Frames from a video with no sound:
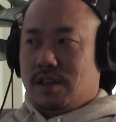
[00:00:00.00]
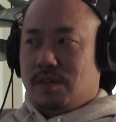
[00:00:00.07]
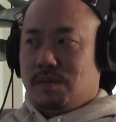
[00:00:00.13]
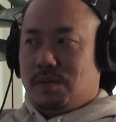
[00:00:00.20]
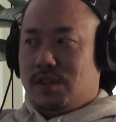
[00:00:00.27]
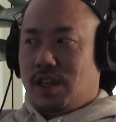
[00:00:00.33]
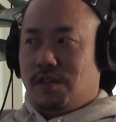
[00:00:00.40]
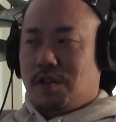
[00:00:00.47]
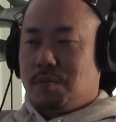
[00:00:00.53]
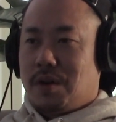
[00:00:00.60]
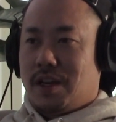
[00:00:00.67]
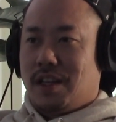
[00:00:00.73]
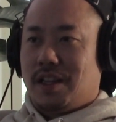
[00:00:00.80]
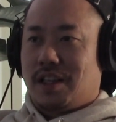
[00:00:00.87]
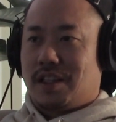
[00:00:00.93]
save your
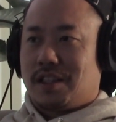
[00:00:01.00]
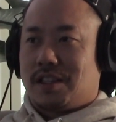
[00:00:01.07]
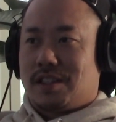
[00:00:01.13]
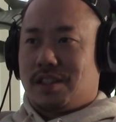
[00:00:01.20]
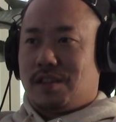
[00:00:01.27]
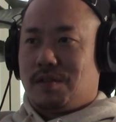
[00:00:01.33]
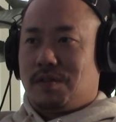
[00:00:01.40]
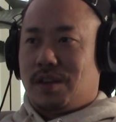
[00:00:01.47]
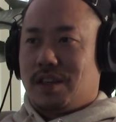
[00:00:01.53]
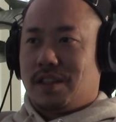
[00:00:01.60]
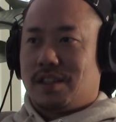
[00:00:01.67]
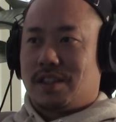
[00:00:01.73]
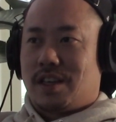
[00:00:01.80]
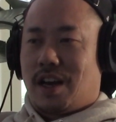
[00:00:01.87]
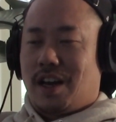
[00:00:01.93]
money, like the fucking
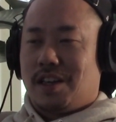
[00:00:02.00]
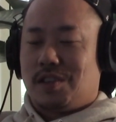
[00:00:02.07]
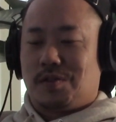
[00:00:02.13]
sky is